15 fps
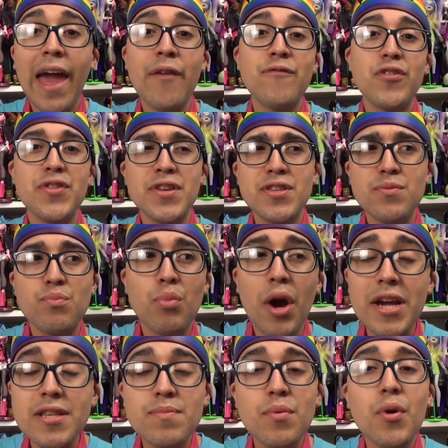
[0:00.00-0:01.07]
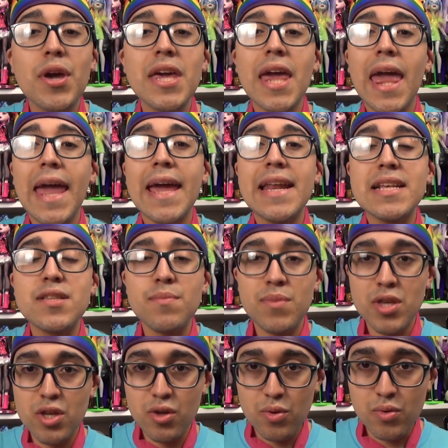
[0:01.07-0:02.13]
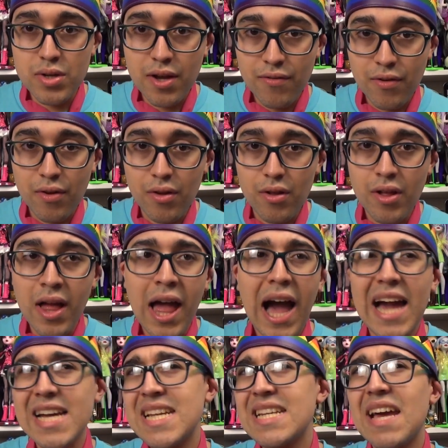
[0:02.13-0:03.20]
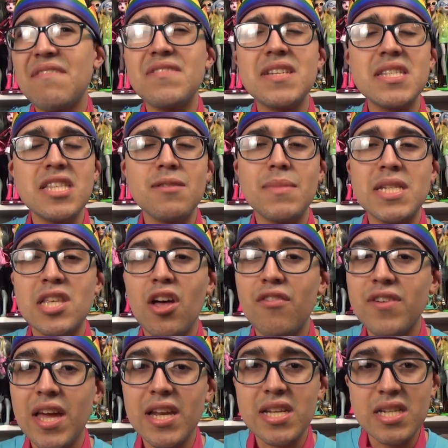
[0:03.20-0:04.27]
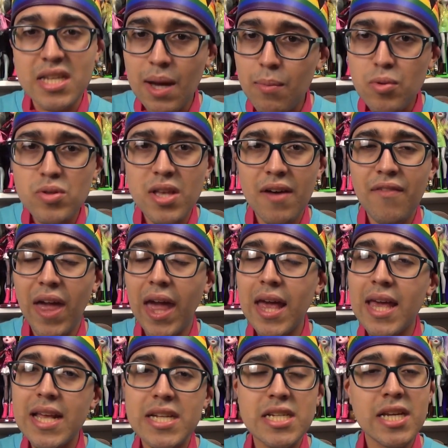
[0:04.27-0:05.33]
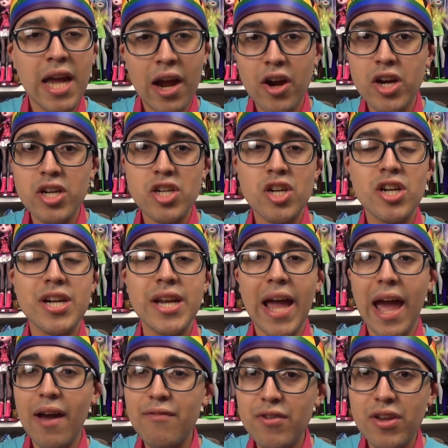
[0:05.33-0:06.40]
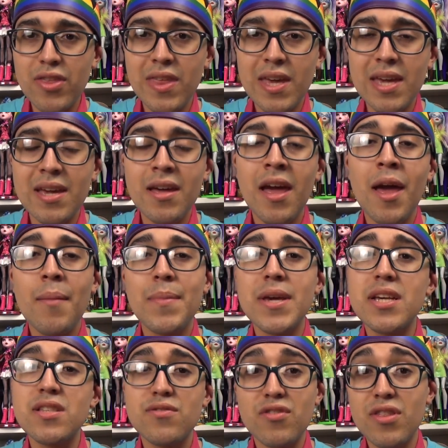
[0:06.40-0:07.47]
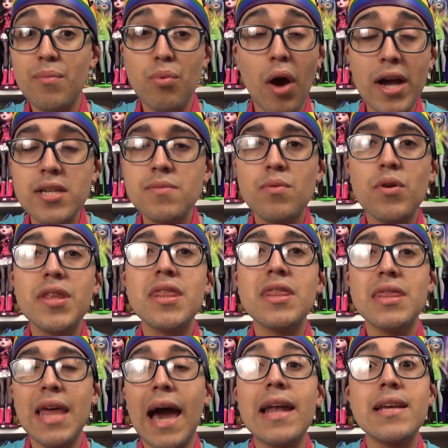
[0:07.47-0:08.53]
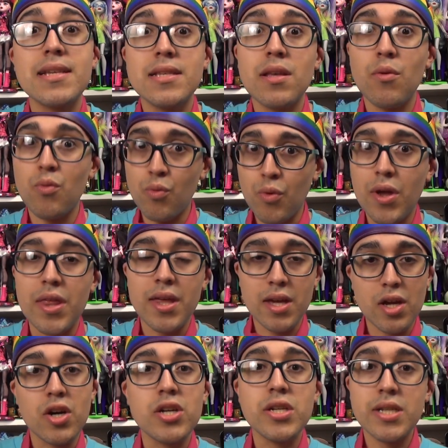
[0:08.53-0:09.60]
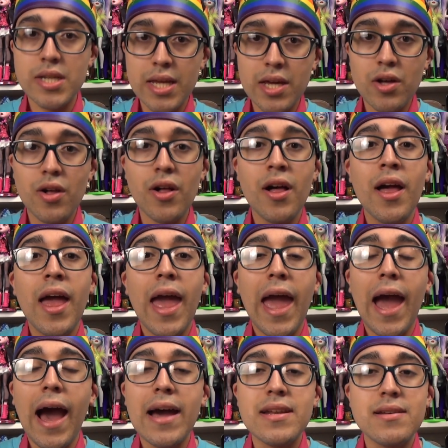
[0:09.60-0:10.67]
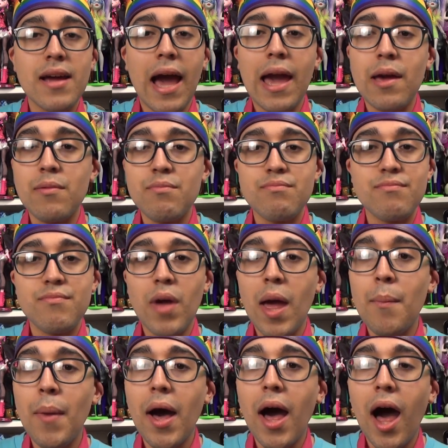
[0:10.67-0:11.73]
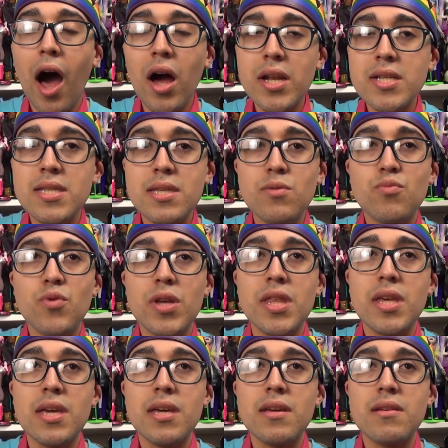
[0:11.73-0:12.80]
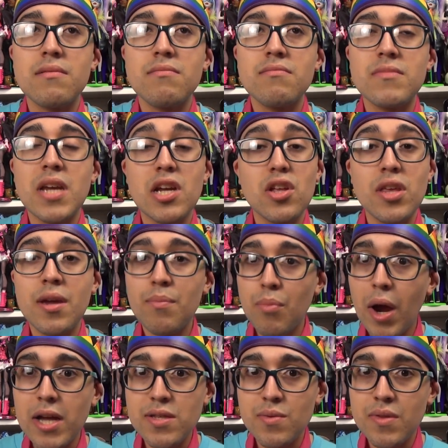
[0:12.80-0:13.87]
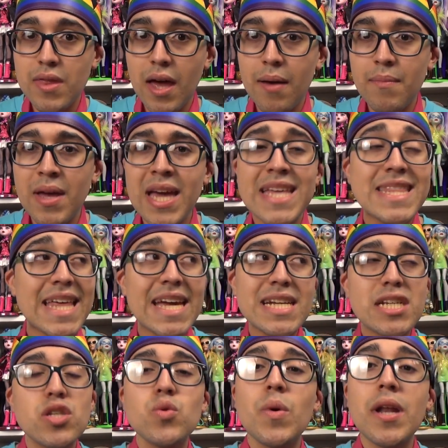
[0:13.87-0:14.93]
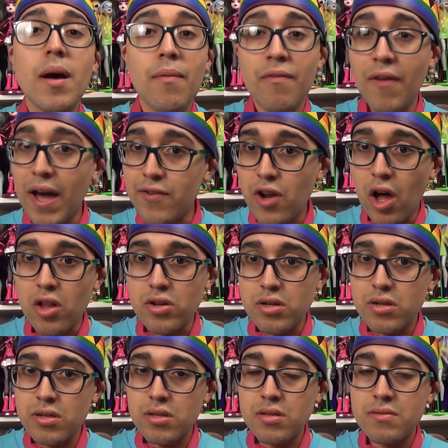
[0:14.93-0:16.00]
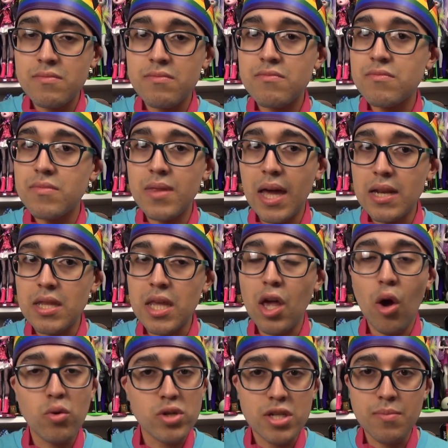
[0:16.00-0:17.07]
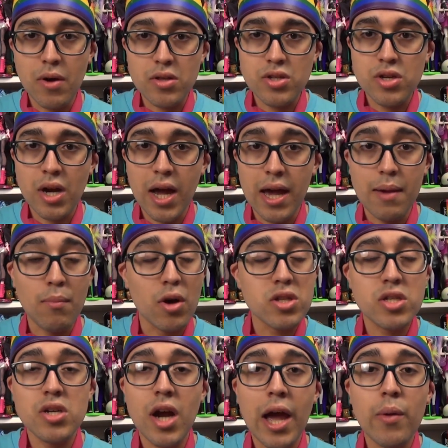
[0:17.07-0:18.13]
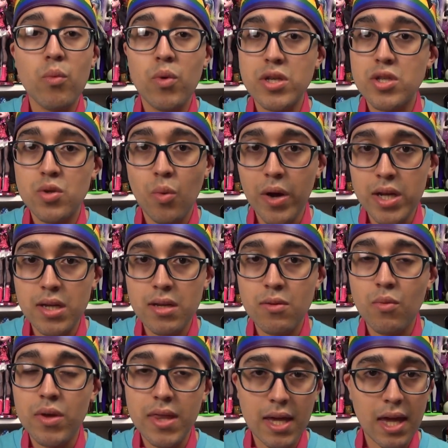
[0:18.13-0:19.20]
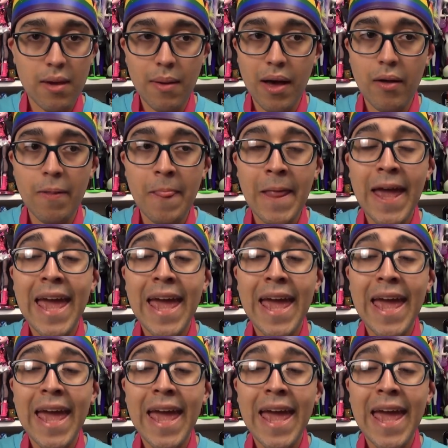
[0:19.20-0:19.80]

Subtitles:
And for this price point, it is beautiful. I can definitely see myself getting doubles of each character and everything because for the price point, that is a really good deal. And I am honestly really genuinely impressed with them. They just went up $5 than the OG Monster High. Monster High was $20 when they came out.